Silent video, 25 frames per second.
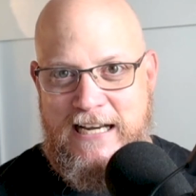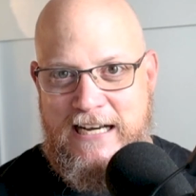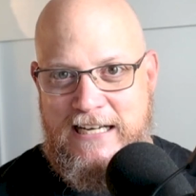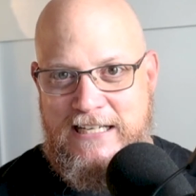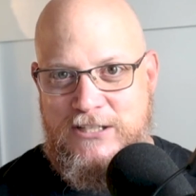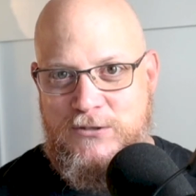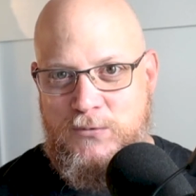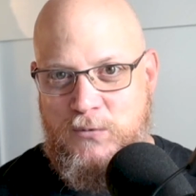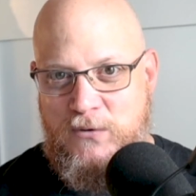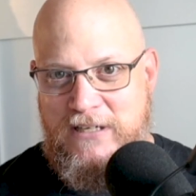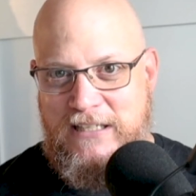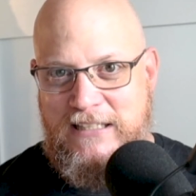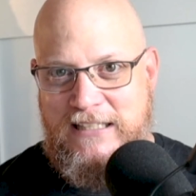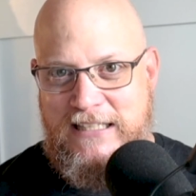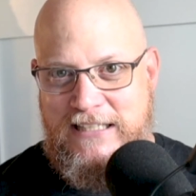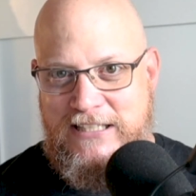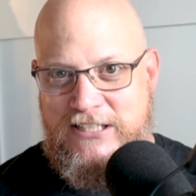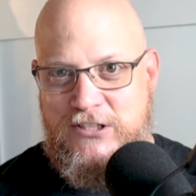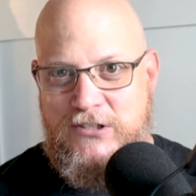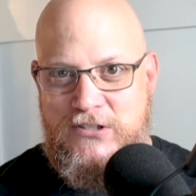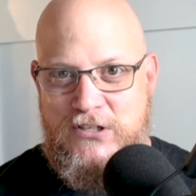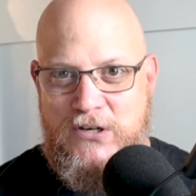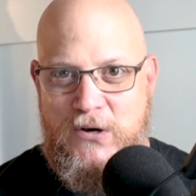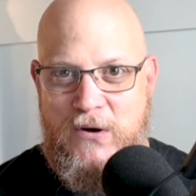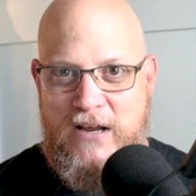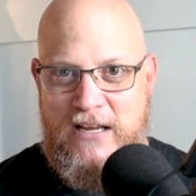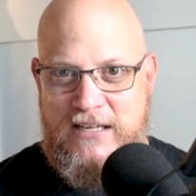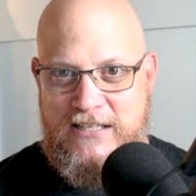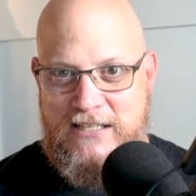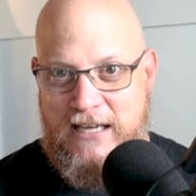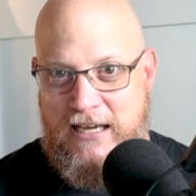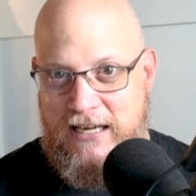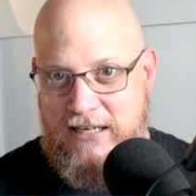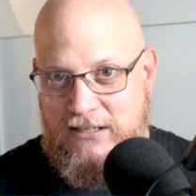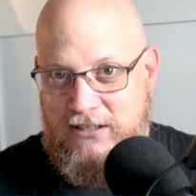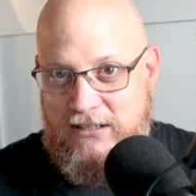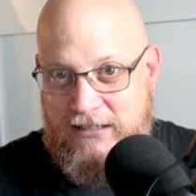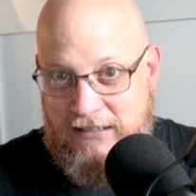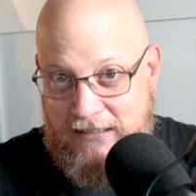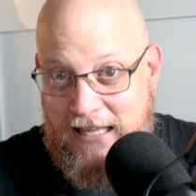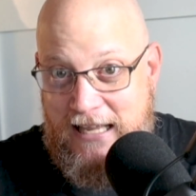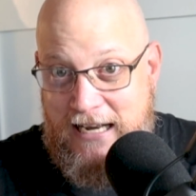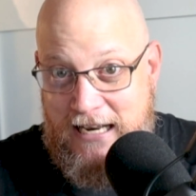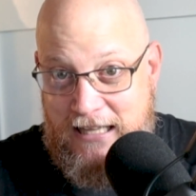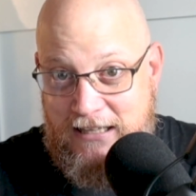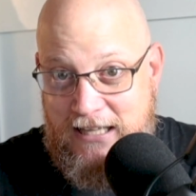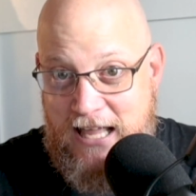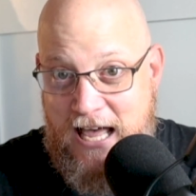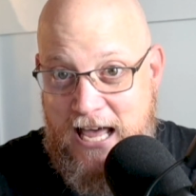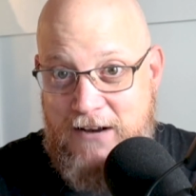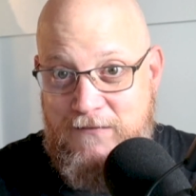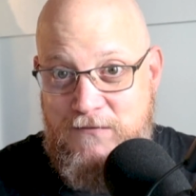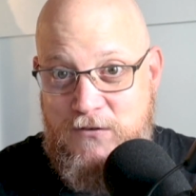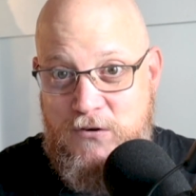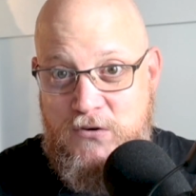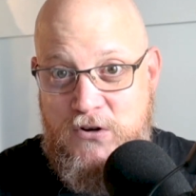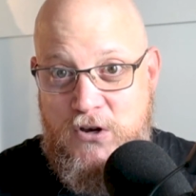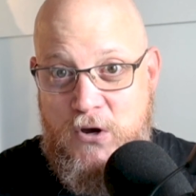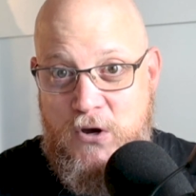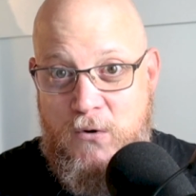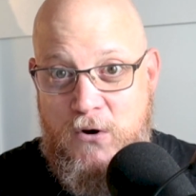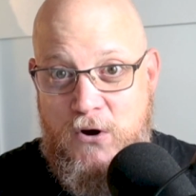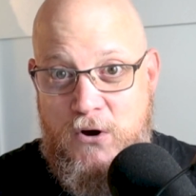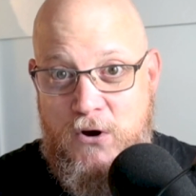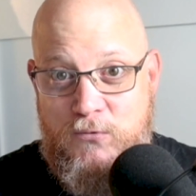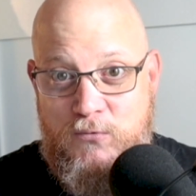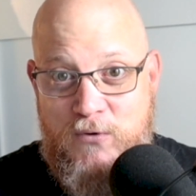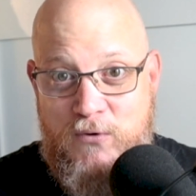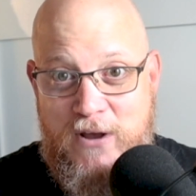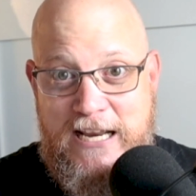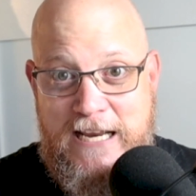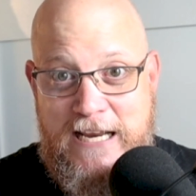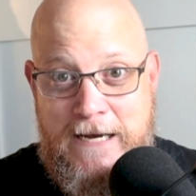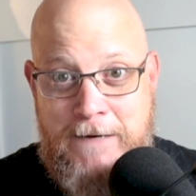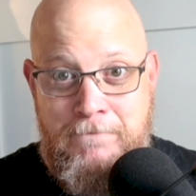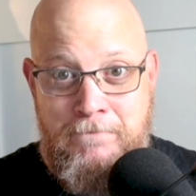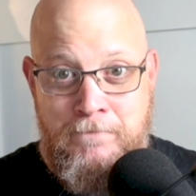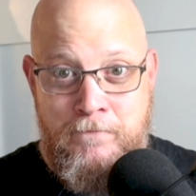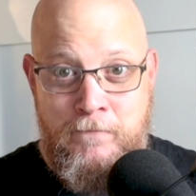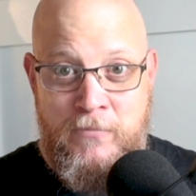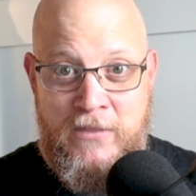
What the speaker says: I just wanted to let you know, I let a lot of you know already,